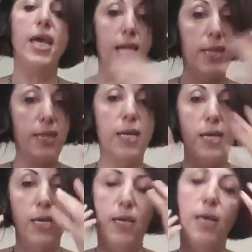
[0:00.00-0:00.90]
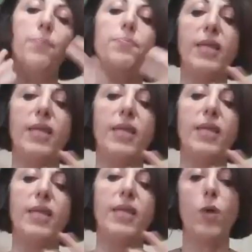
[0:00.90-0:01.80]
And then
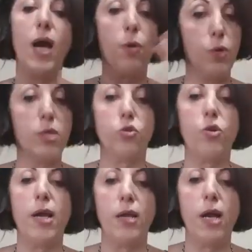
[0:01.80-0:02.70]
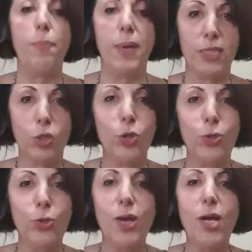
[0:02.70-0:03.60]
that's why we're trying our best
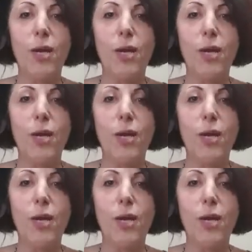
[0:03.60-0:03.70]
to